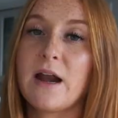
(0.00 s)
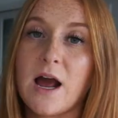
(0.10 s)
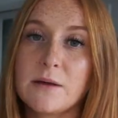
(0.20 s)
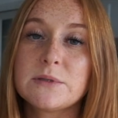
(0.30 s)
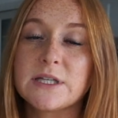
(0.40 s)

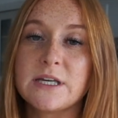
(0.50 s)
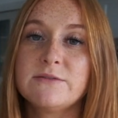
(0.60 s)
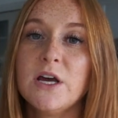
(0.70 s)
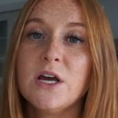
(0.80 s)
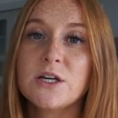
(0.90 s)
I
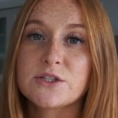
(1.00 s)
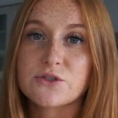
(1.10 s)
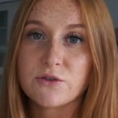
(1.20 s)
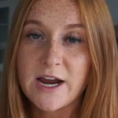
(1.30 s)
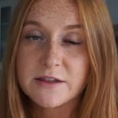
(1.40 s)
believe
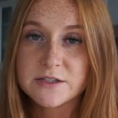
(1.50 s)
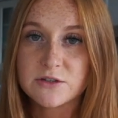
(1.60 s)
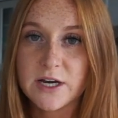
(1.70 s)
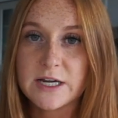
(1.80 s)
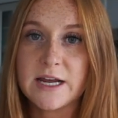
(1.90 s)
strength
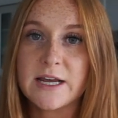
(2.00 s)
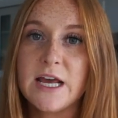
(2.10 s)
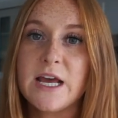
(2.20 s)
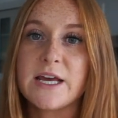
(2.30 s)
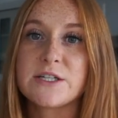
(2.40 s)
training
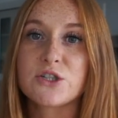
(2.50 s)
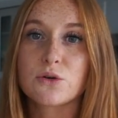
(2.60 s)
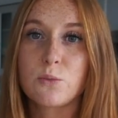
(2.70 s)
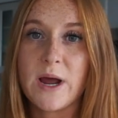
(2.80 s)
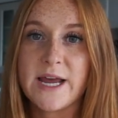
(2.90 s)
is
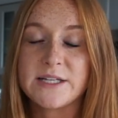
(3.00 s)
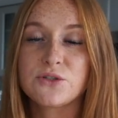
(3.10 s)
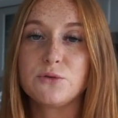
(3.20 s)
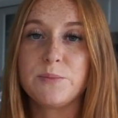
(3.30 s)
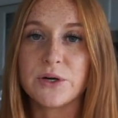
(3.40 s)
your way
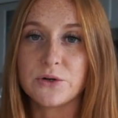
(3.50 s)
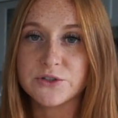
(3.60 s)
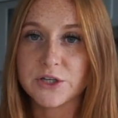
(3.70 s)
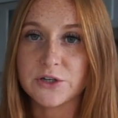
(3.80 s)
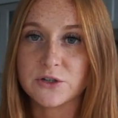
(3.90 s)
to
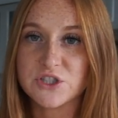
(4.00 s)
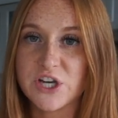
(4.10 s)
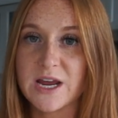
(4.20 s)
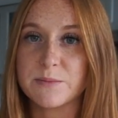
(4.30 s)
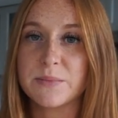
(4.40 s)
build your
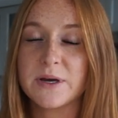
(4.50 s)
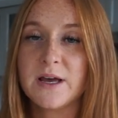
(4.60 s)
shape.